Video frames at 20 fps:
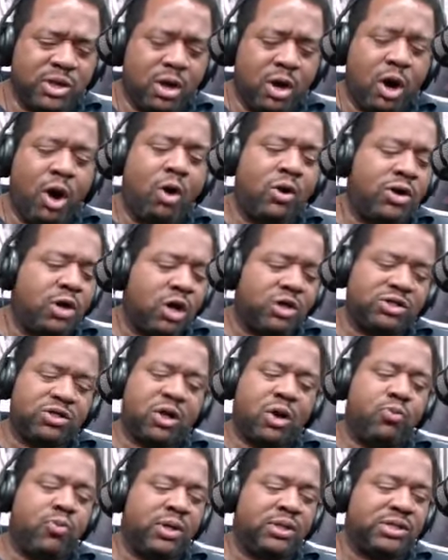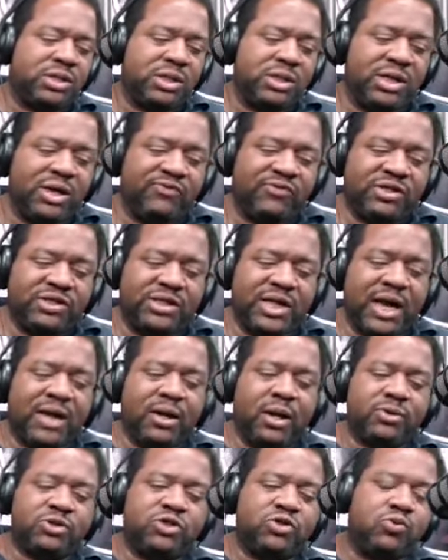Oh, and also I want to give a shout
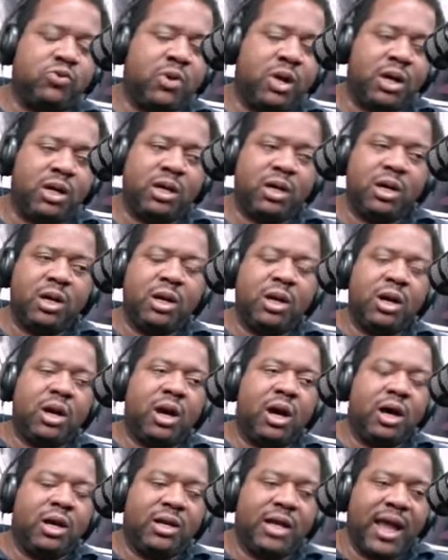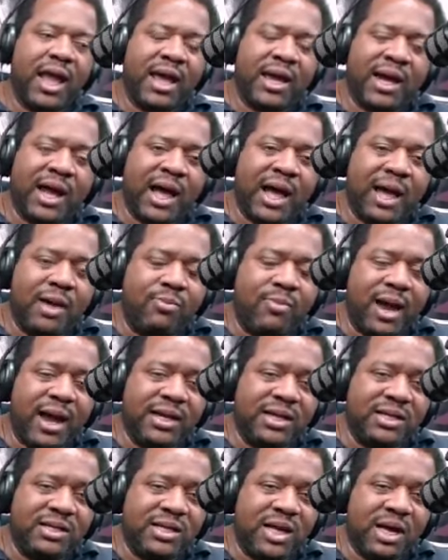out to uh, uh, the Anaheim Mighty
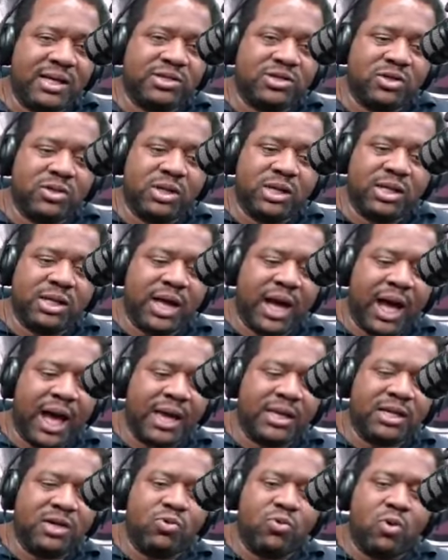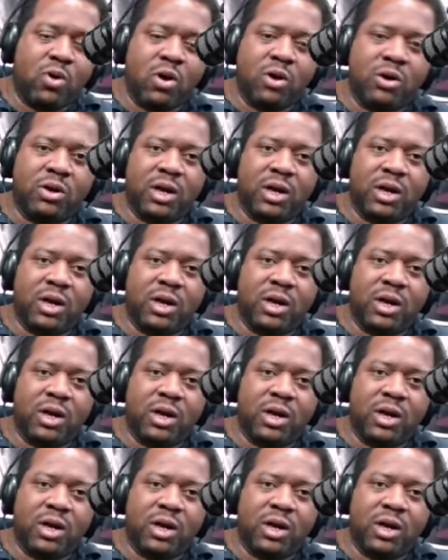Ducks in, in the hockey world.